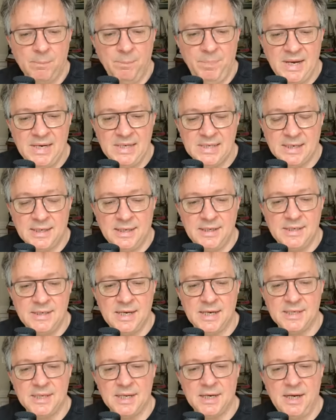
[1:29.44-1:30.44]
basically
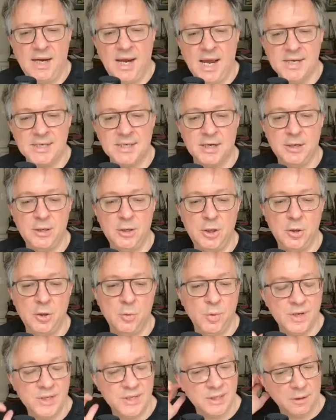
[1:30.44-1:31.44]
says that he has a new
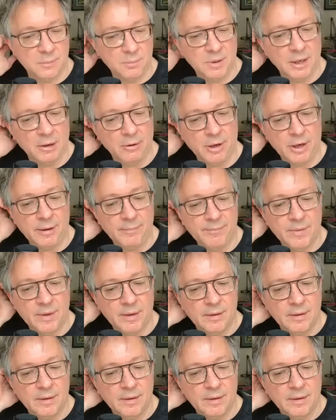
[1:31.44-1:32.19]
whistleblower